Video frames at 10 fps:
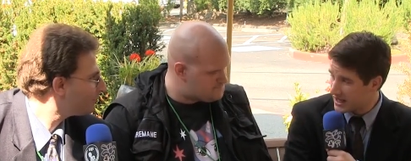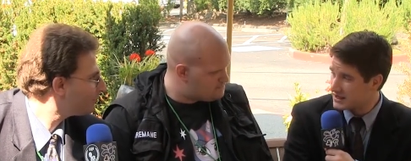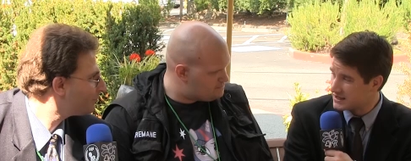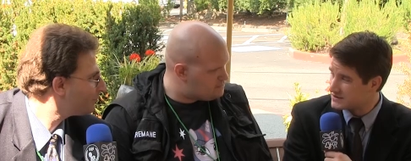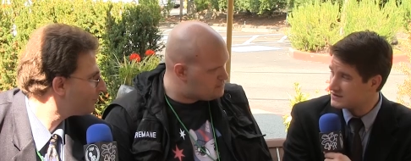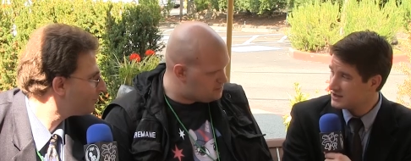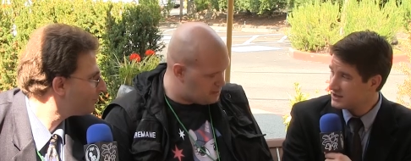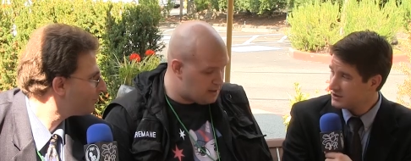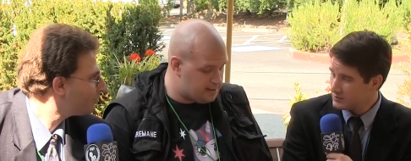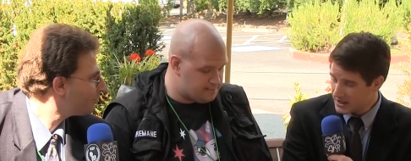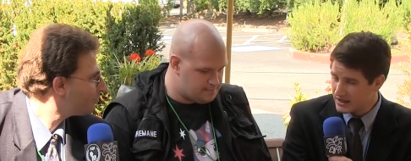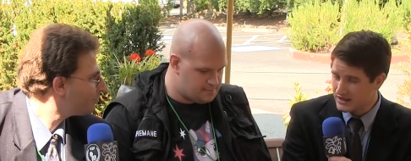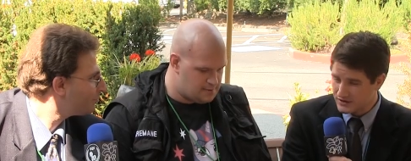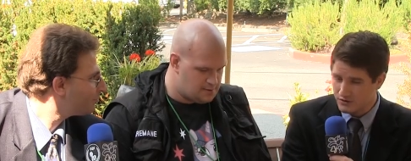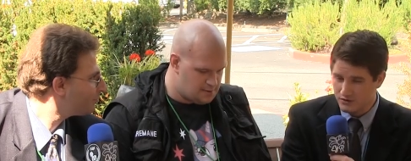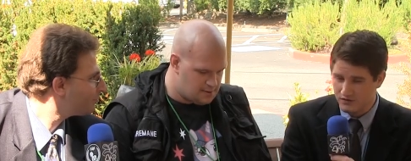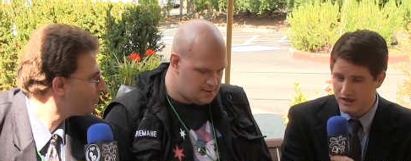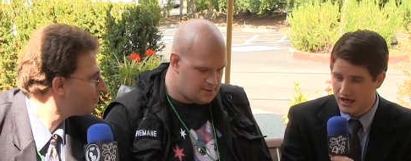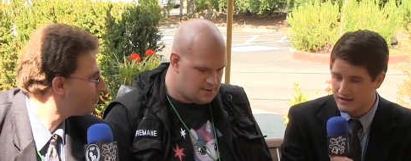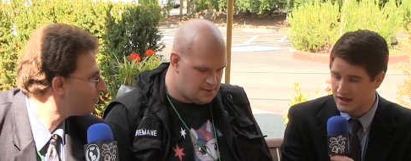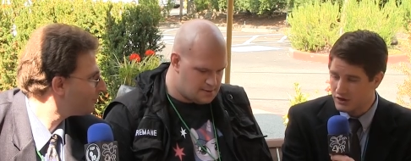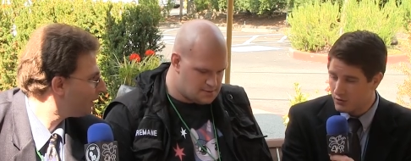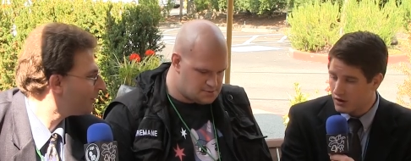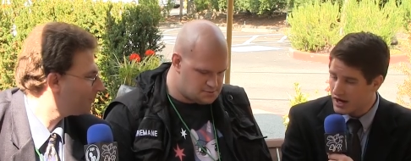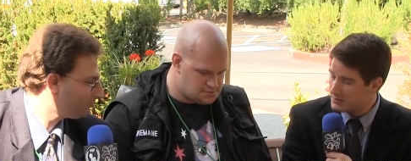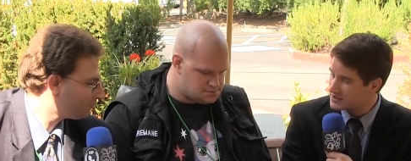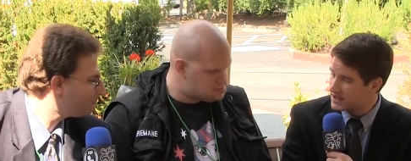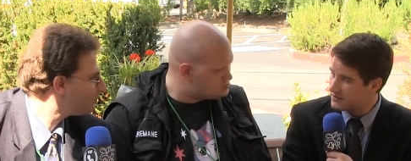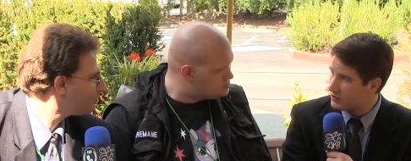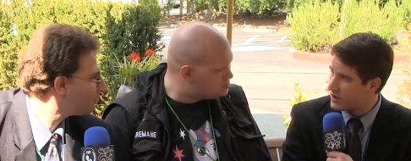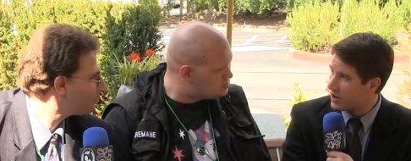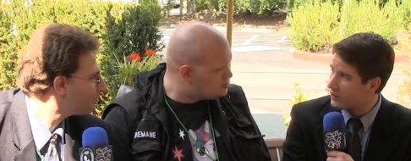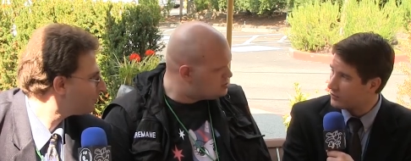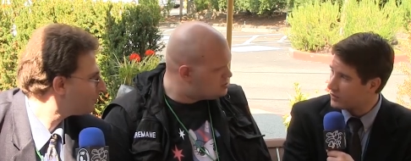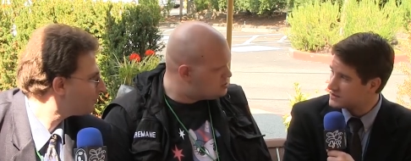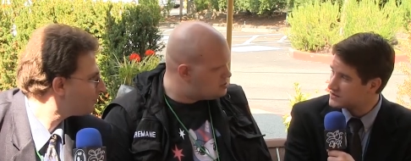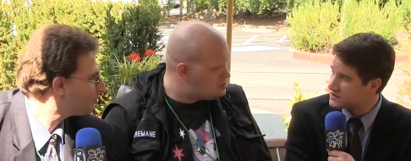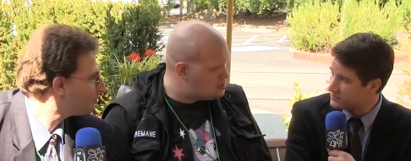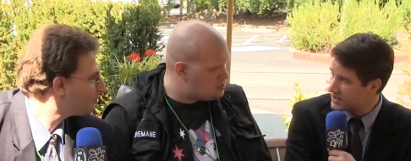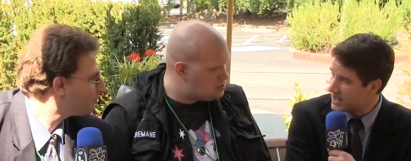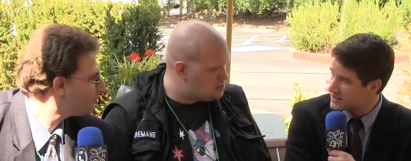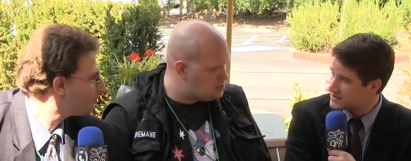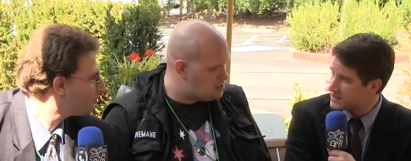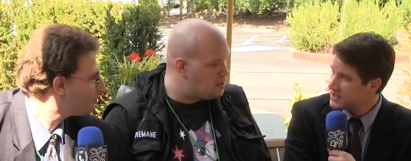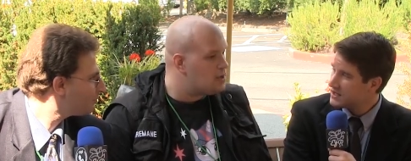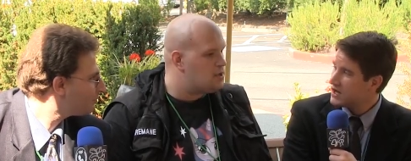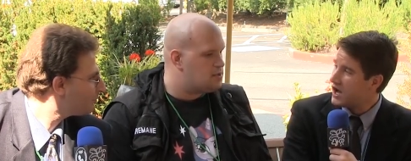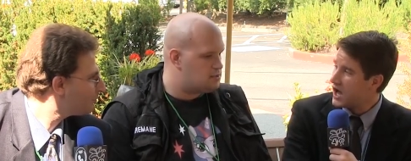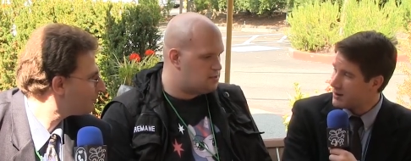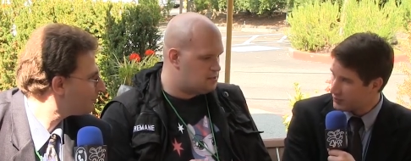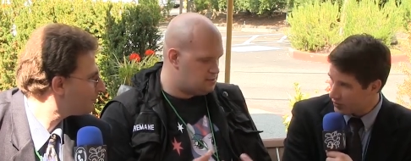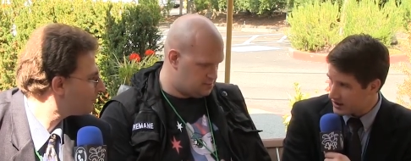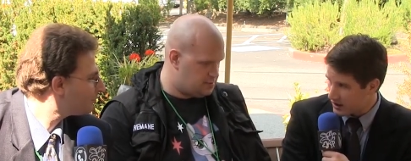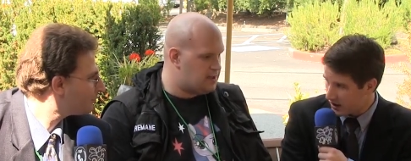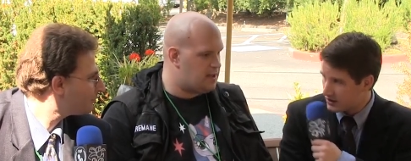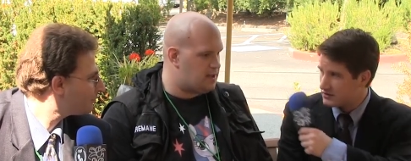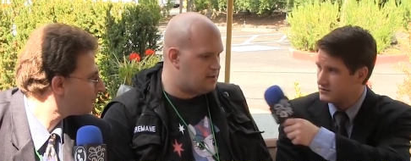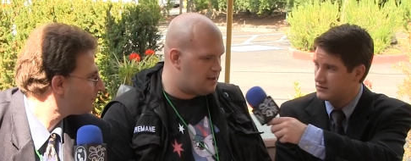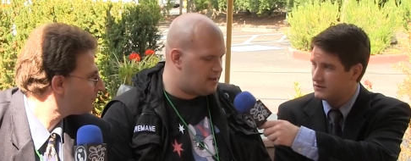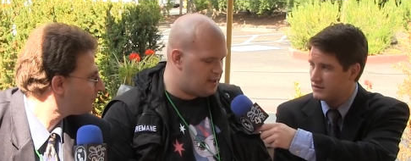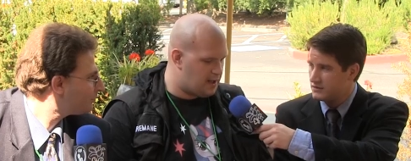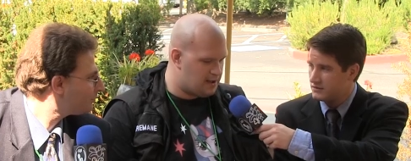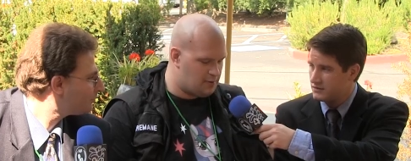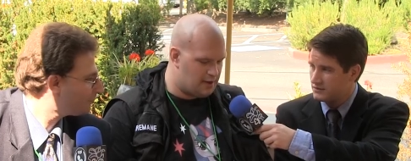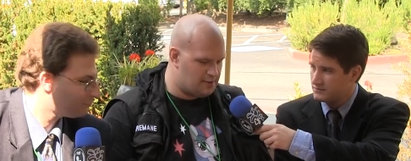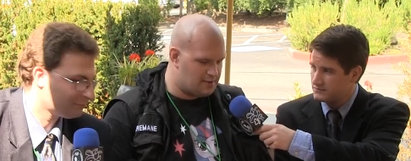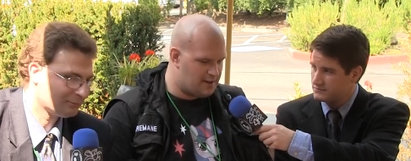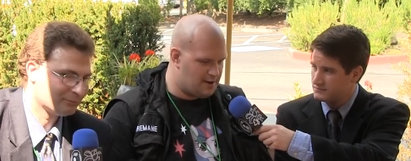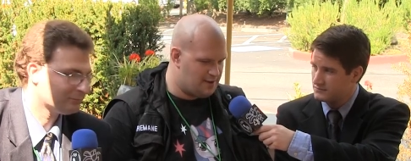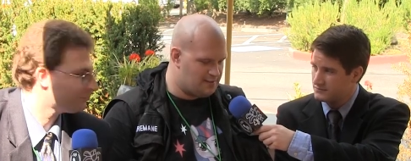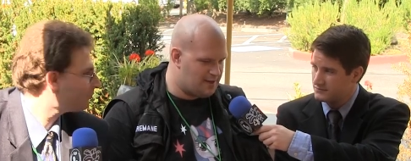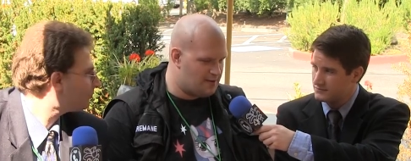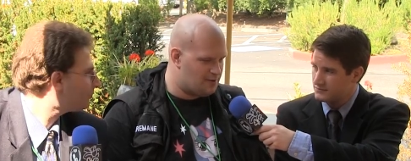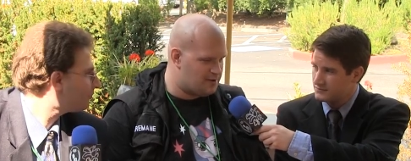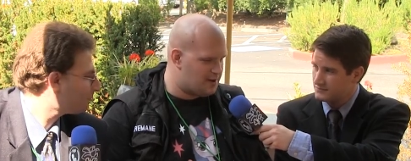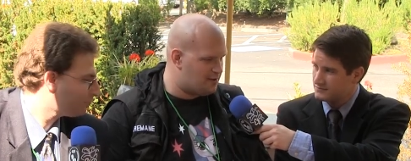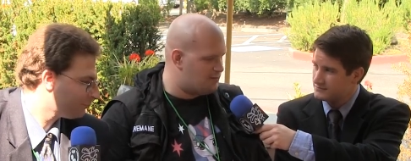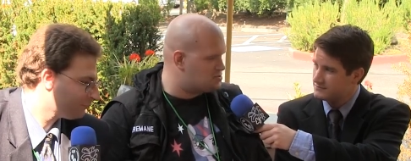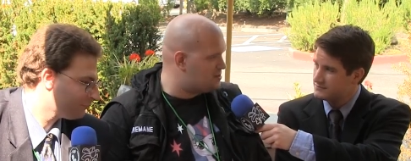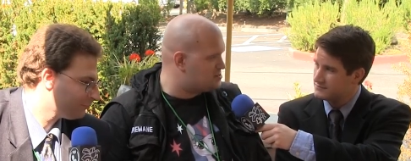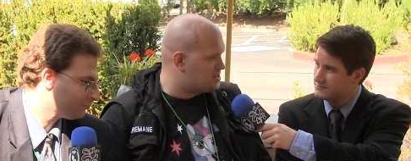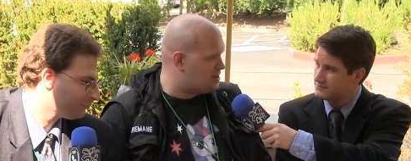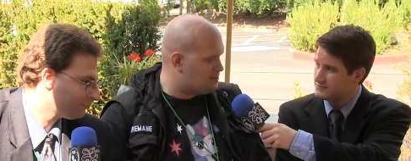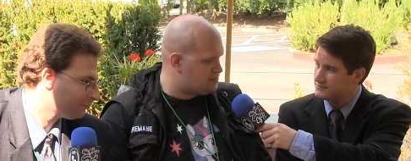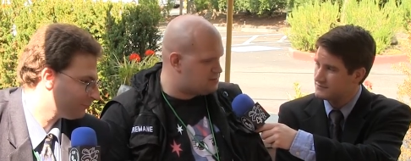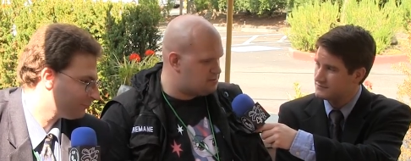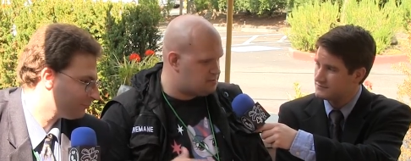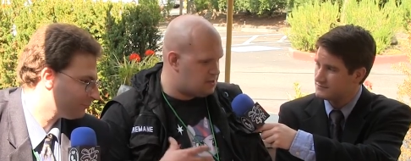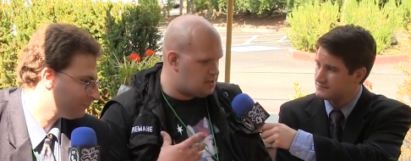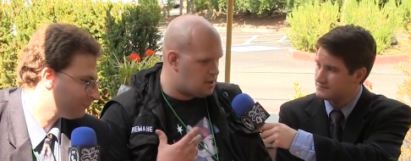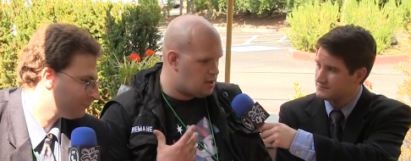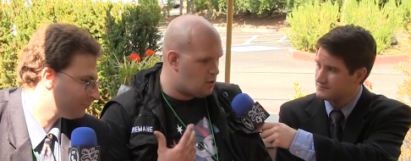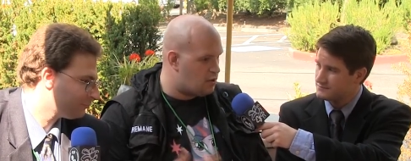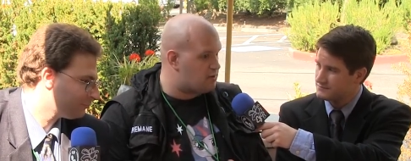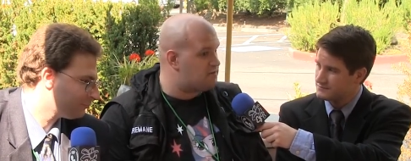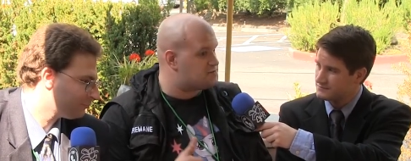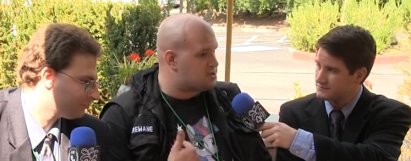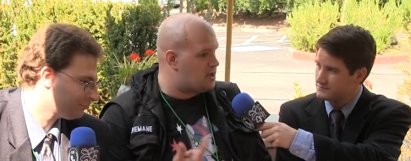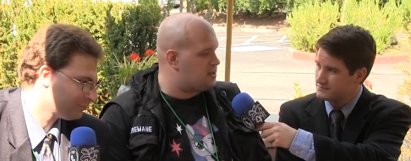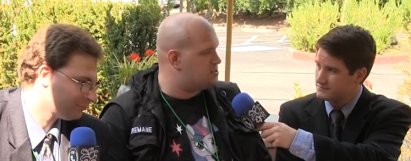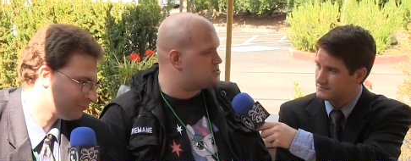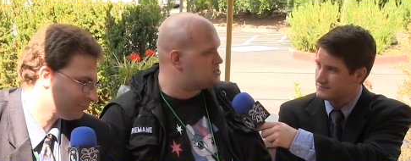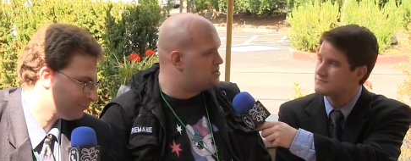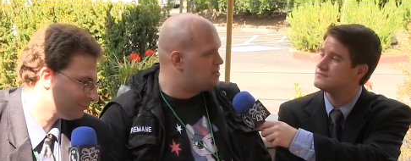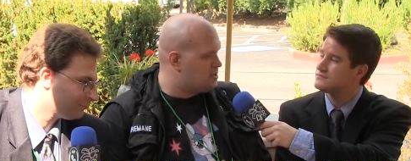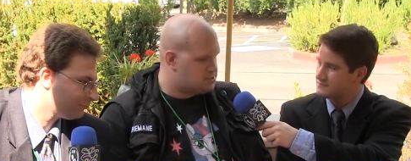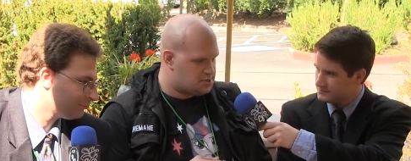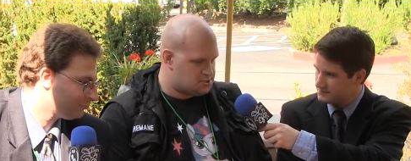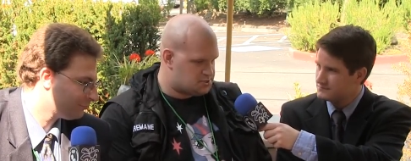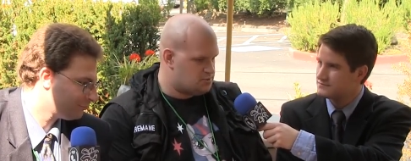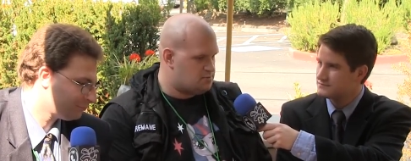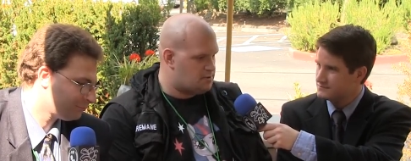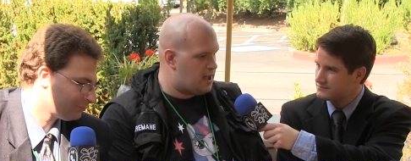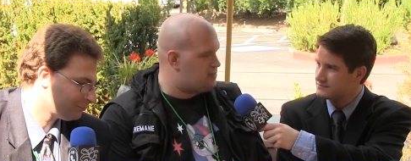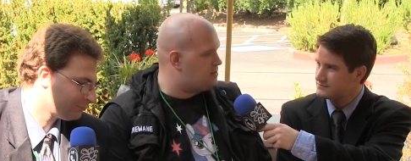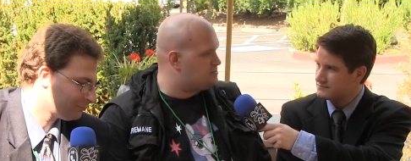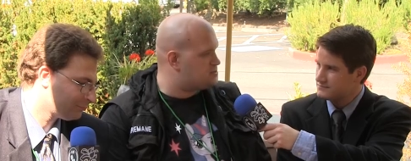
Speaker 1: get these. Yeah. We get these to the VAs. Now you yeah. were able to give away all the ones to the VAs uh, at BronyCon. Yeah,
Speaker 2: yeah. I, I lucked out on that one. I was able to get onto the uh, autograph signings just to hand them